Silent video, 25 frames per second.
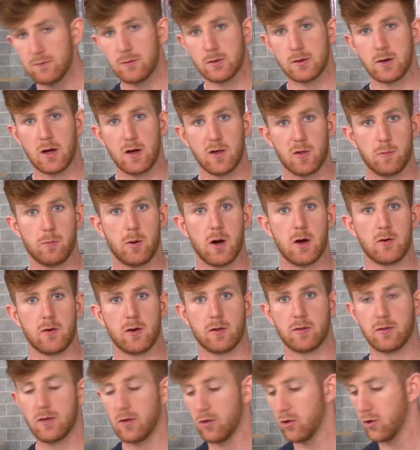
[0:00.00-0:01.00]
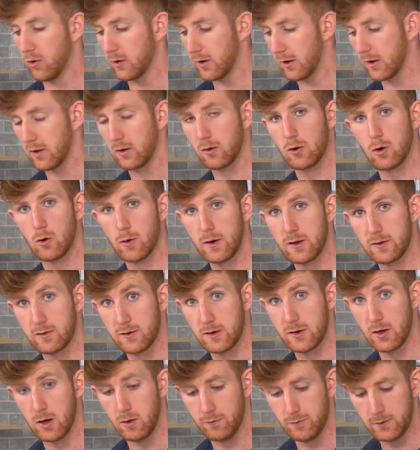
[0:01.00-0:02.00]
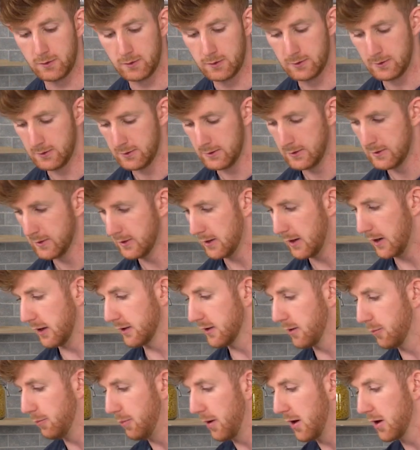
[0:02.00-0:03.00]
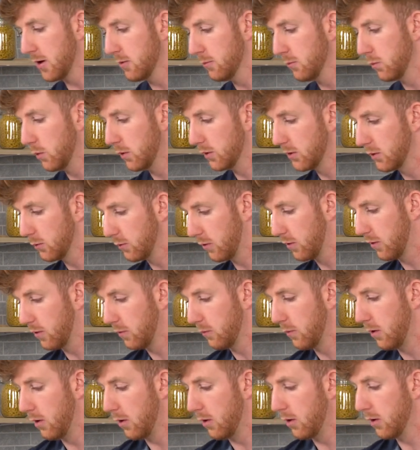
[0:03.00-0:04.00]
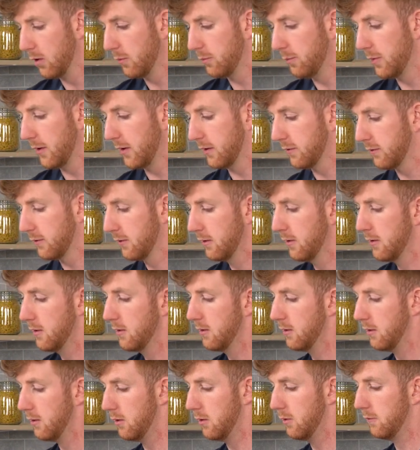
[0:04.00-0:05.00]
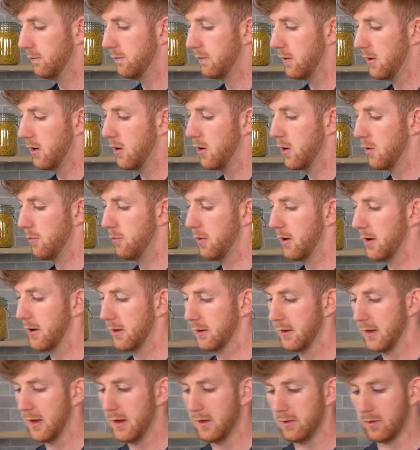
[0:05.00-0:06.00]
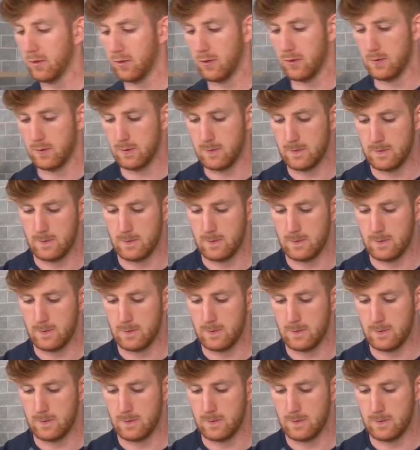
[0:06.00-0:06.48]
have a nice Pyrex dish here that can go into the oven. On the bottom, we'll do a small bit of our bolognese.